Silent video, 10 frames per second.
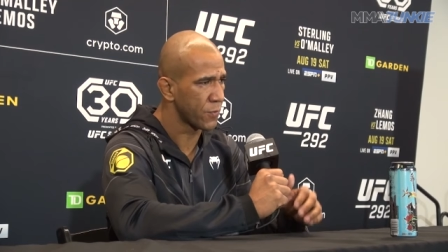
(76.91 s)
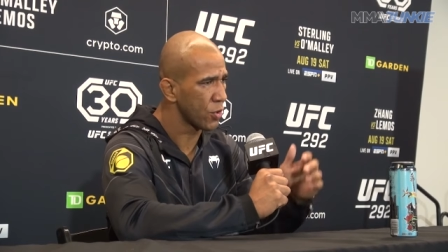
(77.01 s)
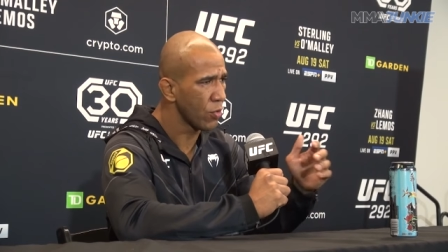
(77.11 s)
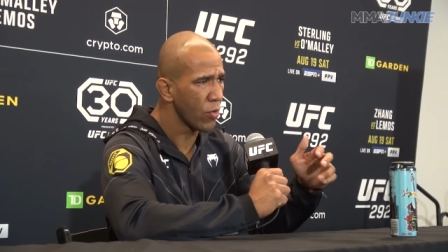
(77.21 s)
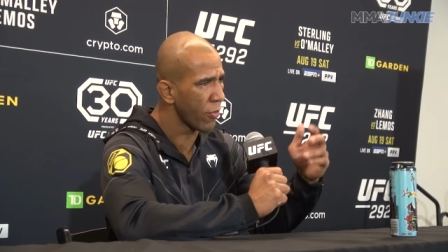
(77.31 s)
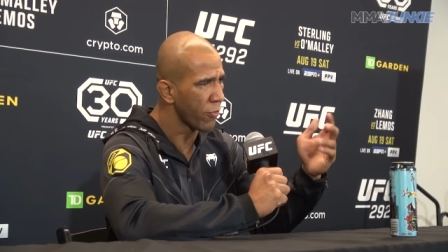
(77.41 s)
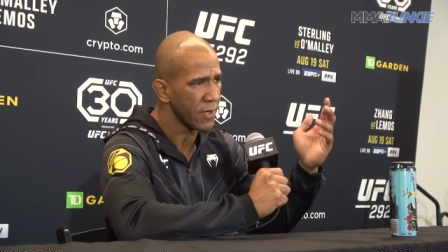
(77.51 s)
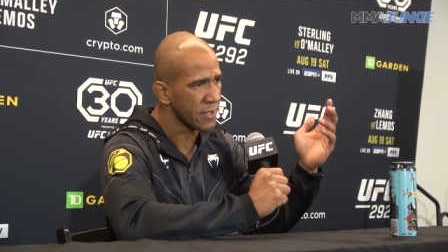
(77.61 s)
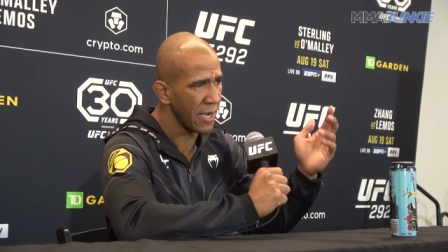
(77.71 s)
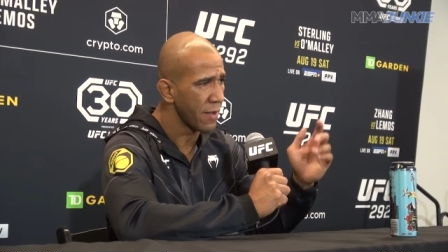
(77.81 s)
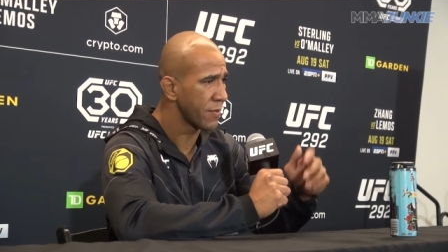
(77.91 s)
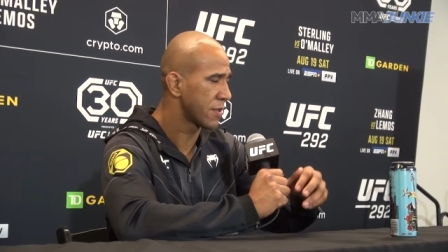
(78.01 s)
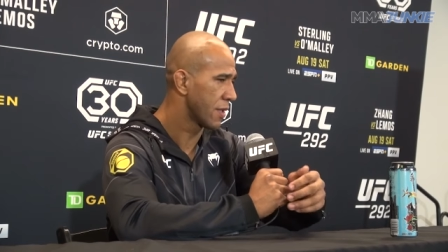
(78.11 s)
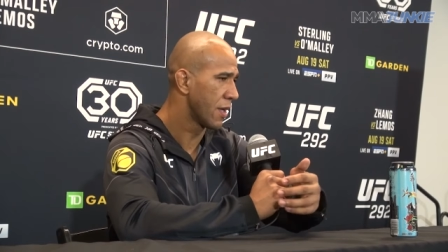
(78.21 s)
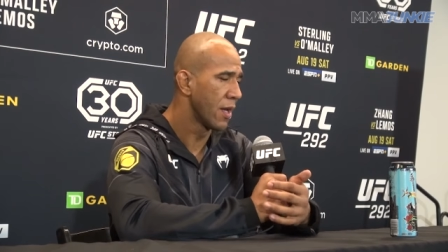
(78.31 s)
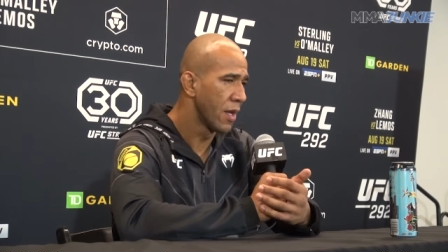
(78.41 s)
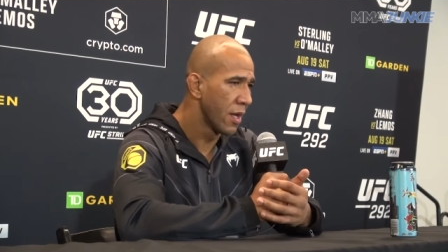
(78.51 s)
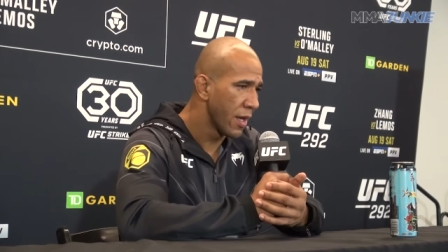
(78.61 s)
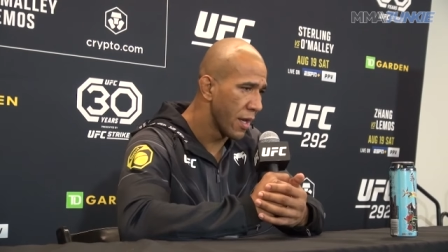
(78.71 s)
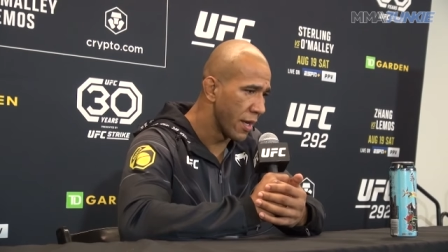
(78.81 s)
2 or 3 times,
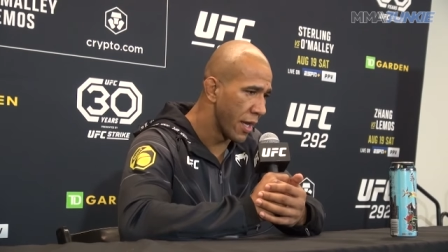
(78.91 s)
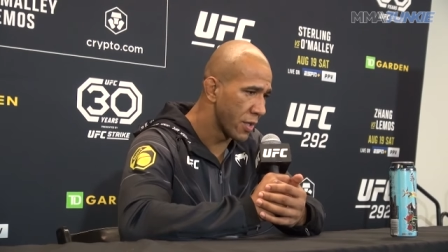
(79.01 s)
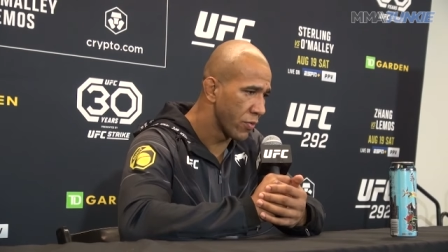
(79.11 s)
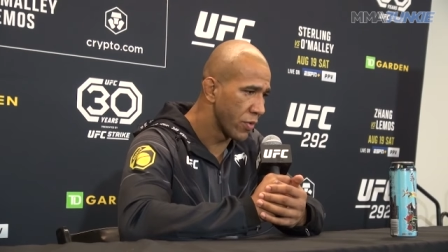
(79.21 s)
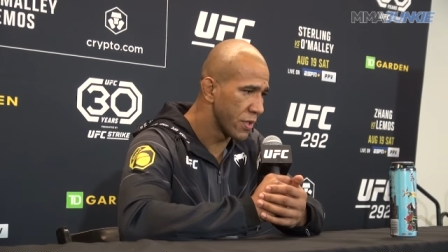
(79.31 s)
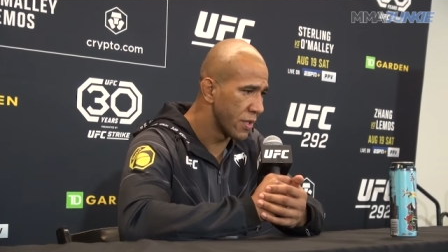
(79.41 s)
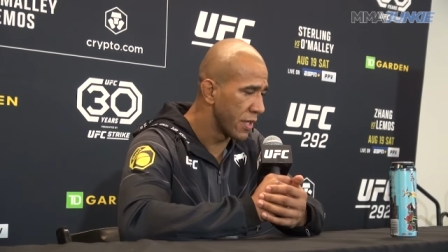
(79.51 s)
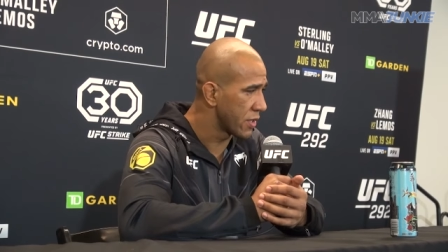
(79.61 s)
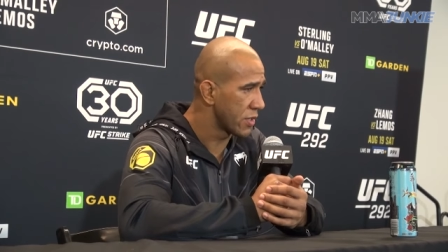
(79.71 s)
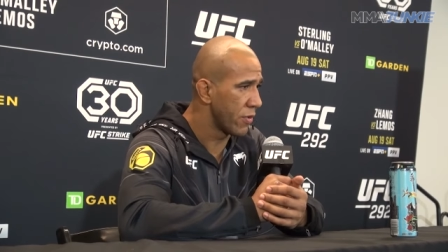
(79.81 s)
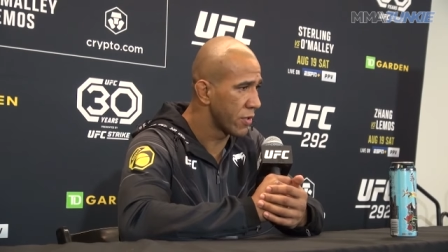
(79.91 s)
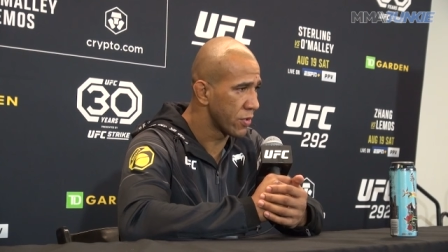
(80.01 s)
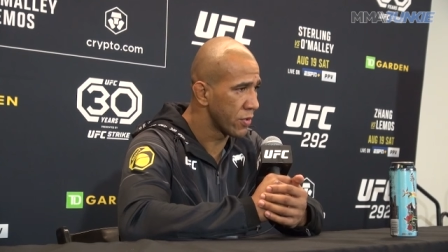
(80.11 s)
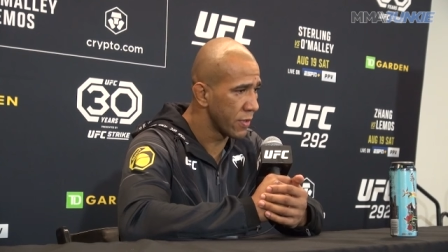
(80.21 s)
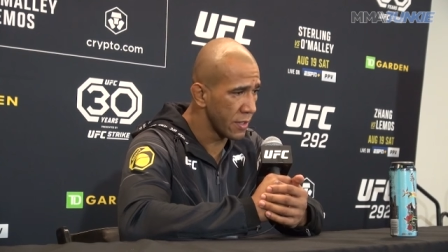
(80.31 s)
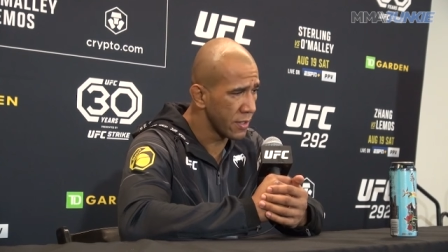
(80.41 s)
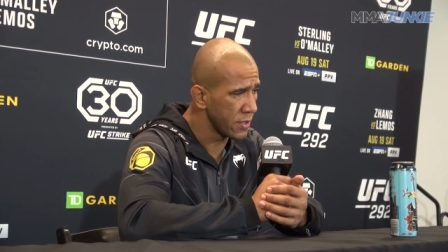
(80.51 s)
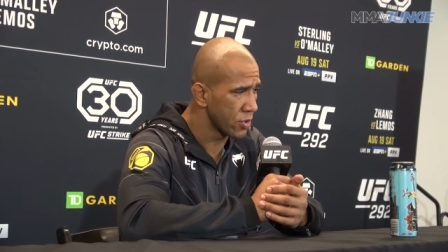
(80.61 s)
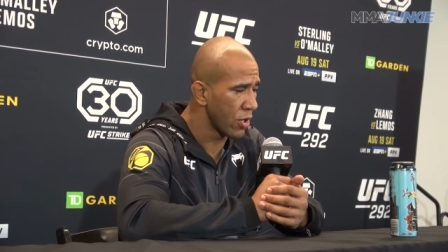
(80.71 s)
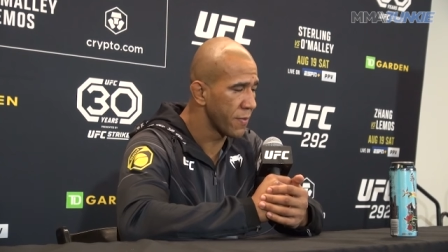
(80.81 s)
and that was unnecessary to, he
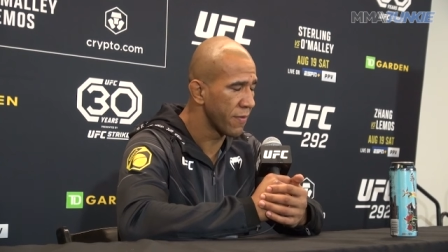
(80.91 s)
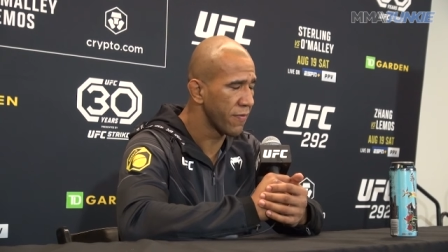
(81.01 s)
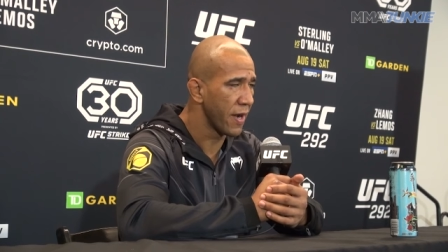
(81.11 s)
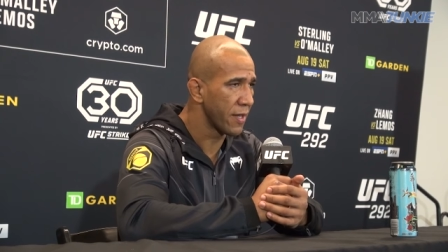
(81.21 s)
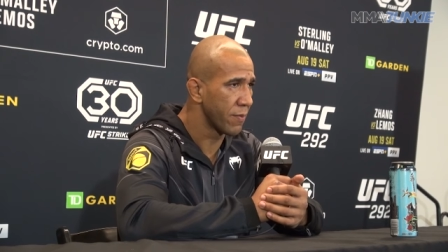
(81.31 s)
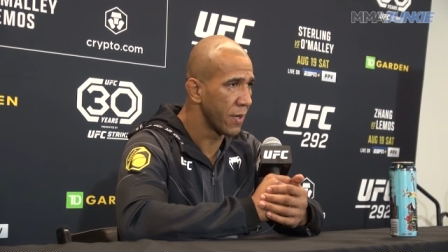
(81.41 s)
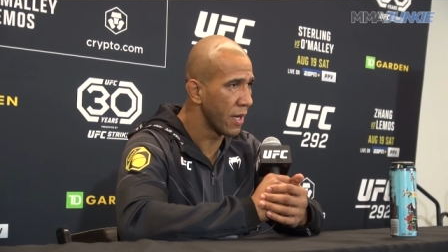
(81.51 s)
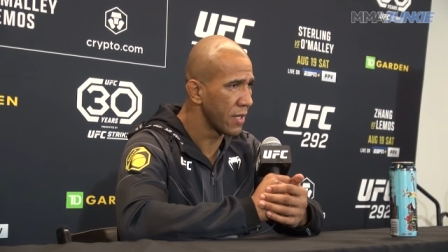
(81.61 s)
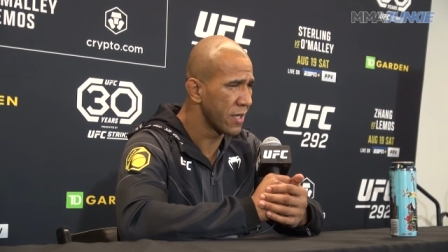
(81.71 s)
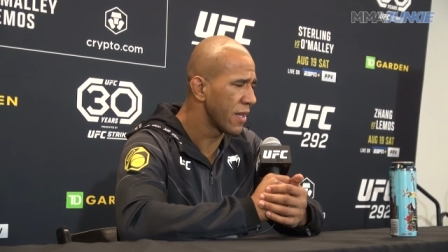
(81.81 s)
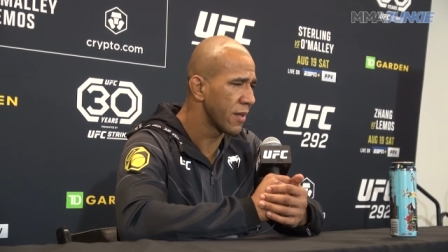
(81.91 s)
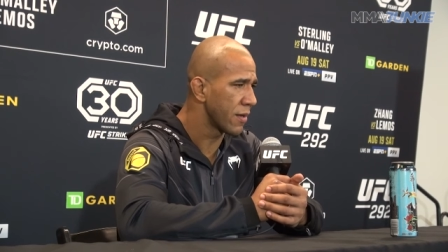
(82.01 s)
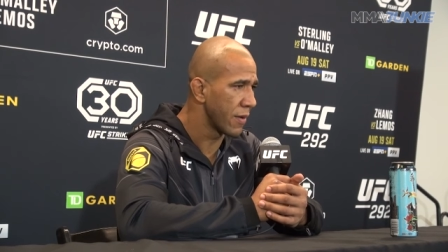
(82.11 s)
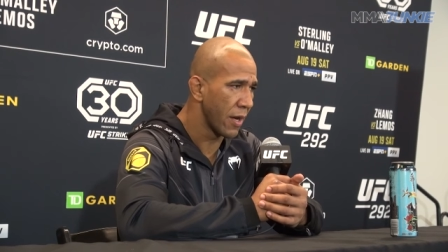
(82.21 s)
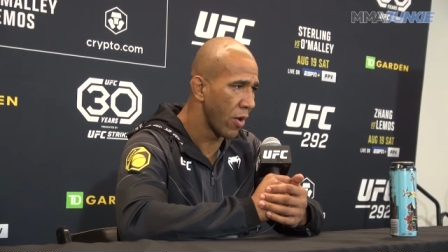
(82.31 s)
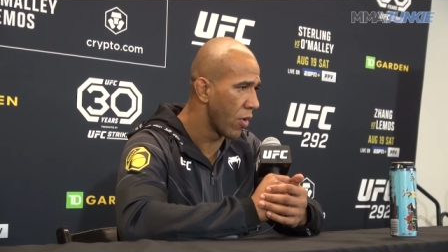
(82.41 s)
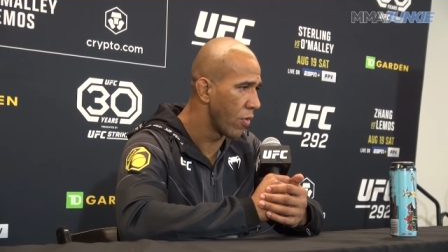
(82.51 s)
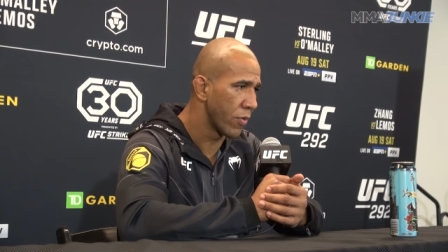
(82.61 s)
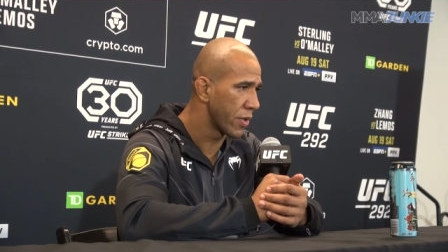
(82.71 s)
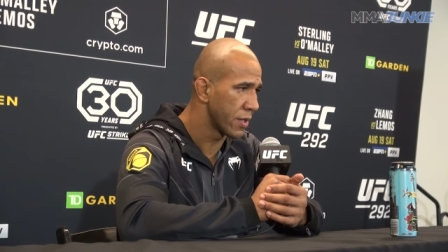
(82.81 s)
stopped the fight, but I didn't at
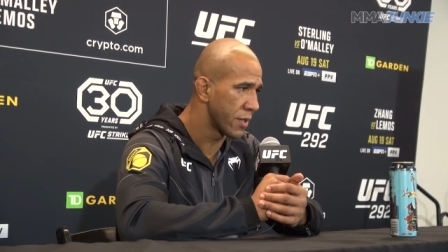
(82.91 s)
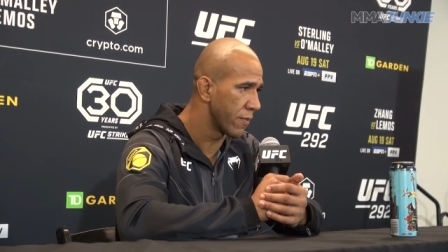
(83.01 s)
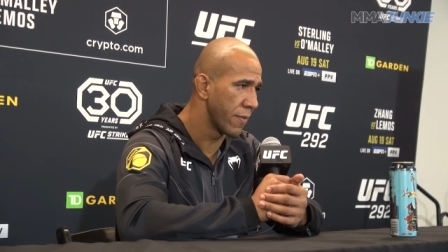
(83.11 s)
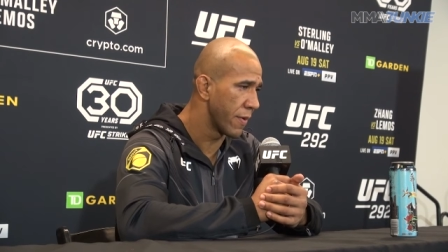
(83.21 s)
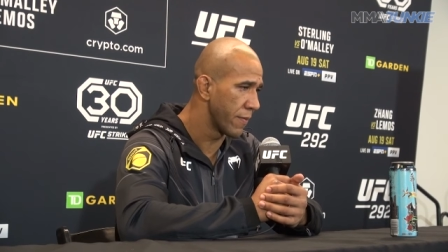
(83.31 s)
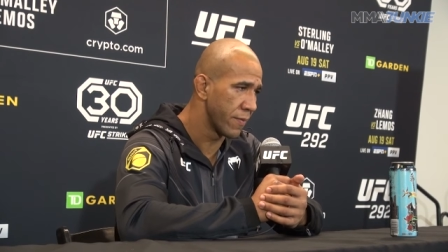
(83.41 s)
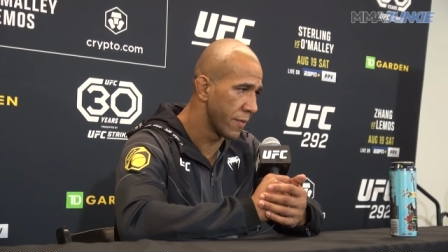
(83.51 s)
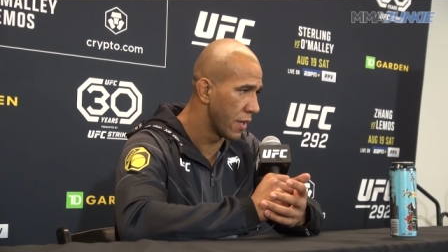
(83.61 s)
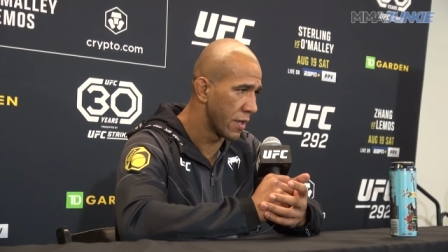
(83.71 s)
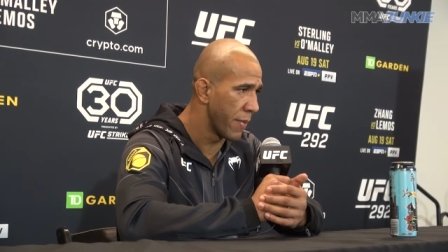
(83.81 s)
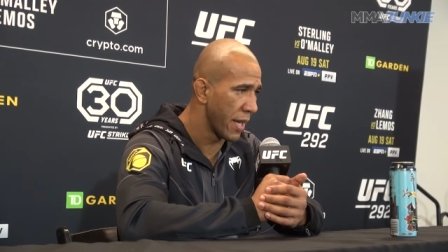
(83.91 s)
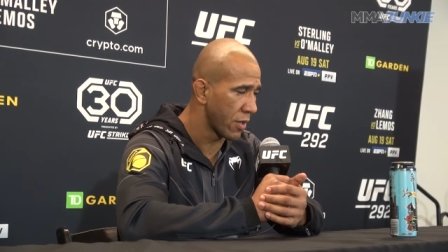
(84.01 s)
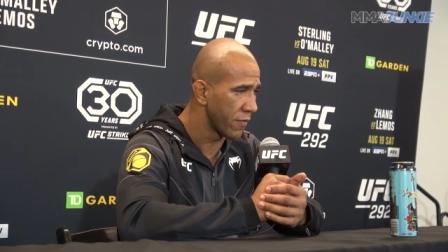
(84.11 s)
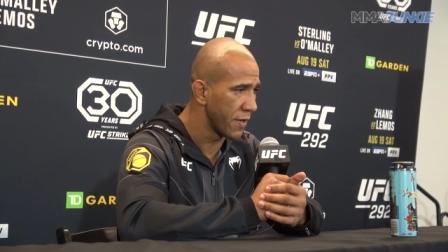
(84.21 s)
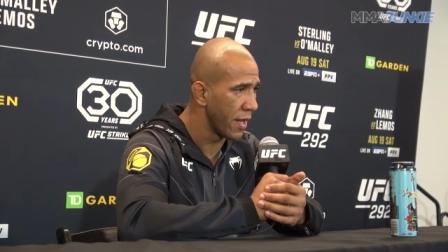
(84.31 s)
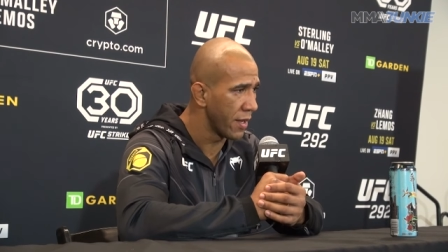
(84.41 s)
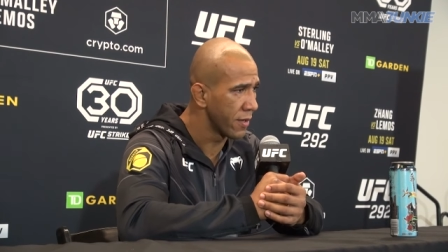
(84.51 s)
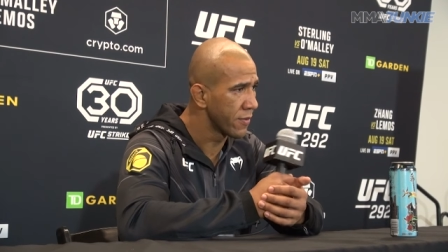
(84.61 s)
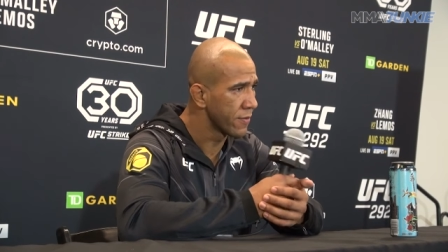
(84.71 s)
all hit him in the back of the head.